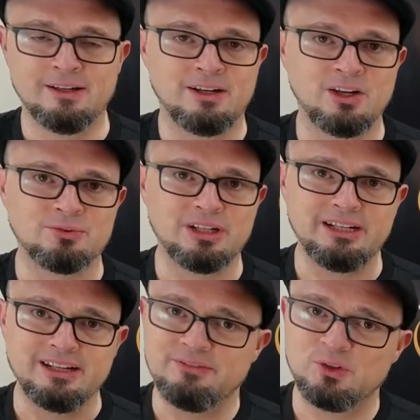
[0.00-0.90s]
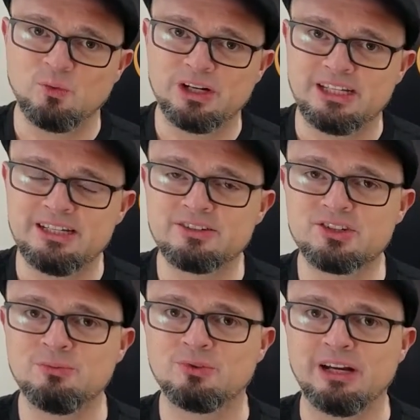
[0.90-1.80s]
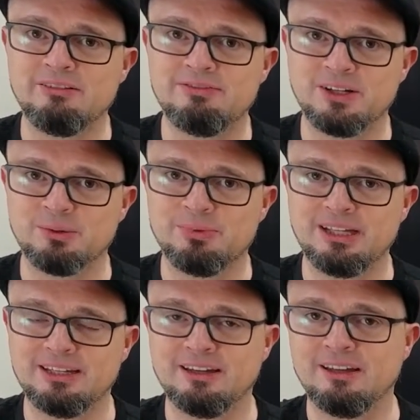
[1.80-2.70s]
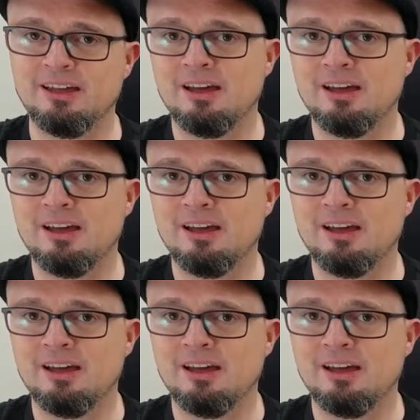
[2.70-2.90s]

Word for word: All right, and if you want to hear some great finger picking,